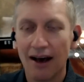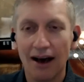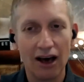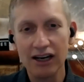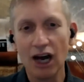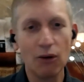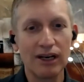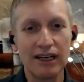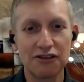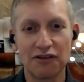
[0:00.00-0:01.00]
I don't know what it
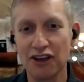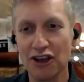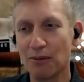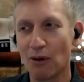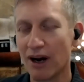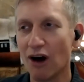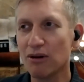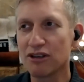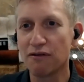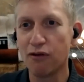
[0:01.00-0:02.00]
is for you, but when I
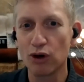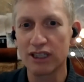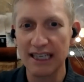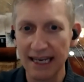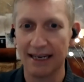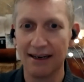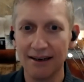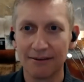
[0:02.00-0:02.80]
was 14,